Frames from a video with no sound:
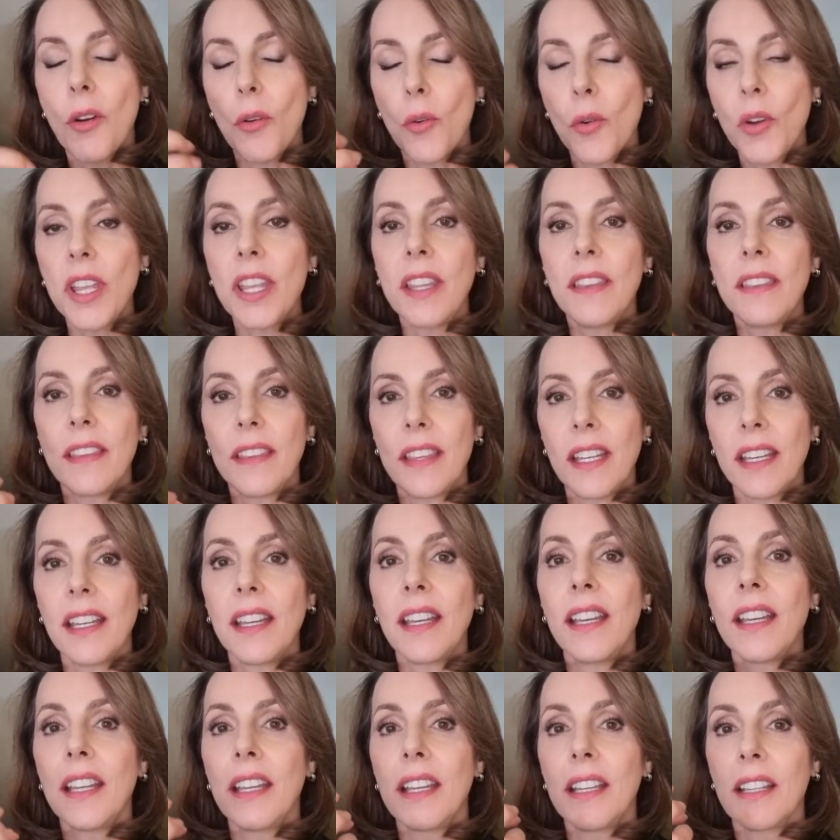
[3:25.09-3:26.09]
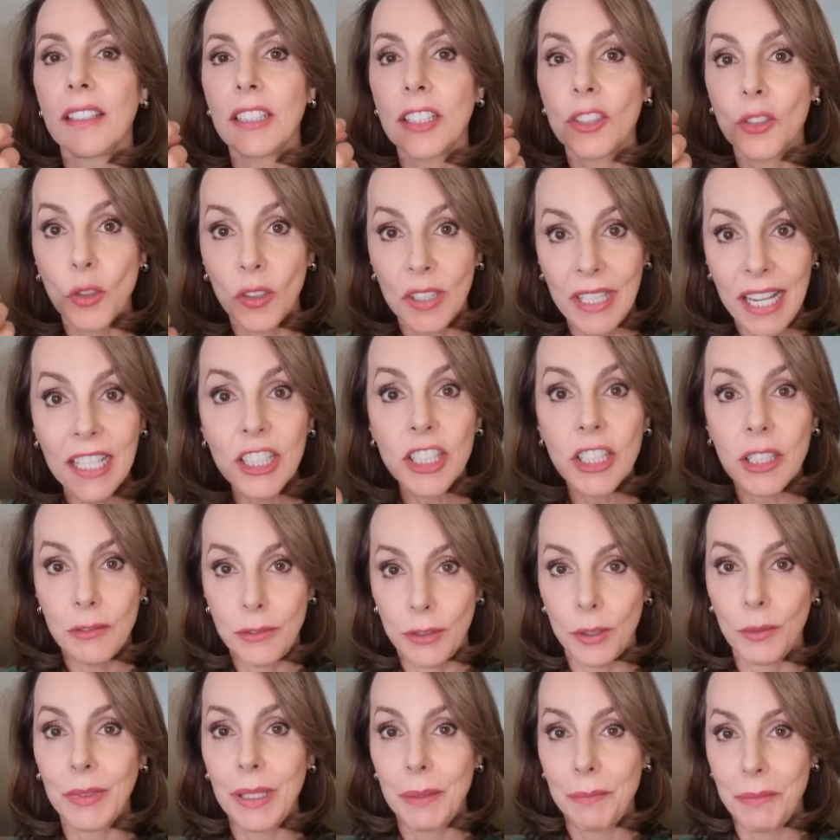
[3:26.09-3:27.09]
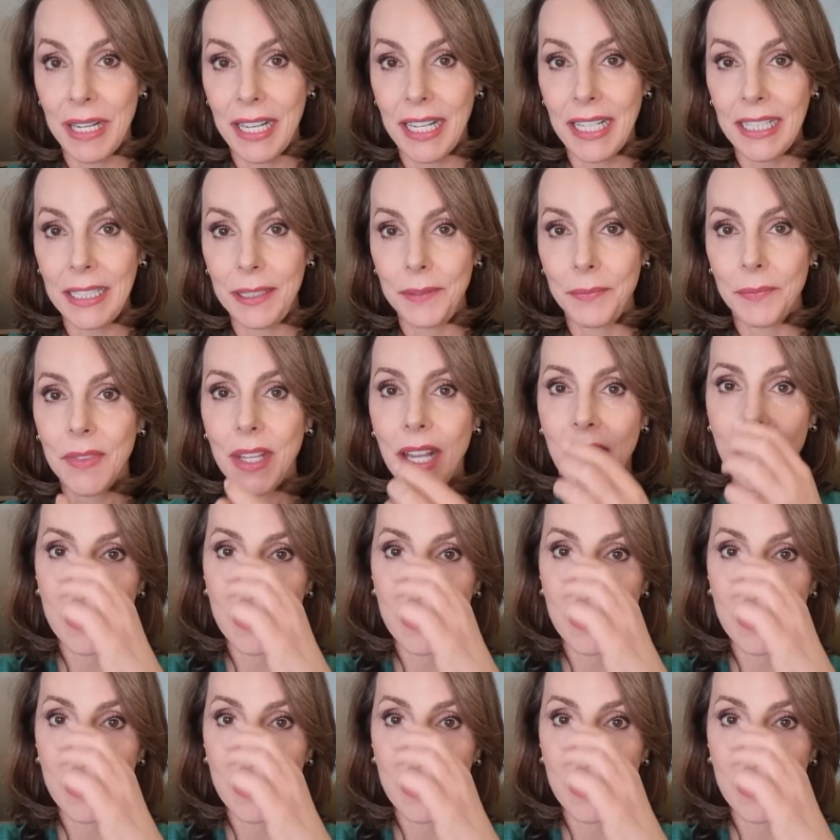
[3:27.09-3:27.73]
with the disconnection from the body,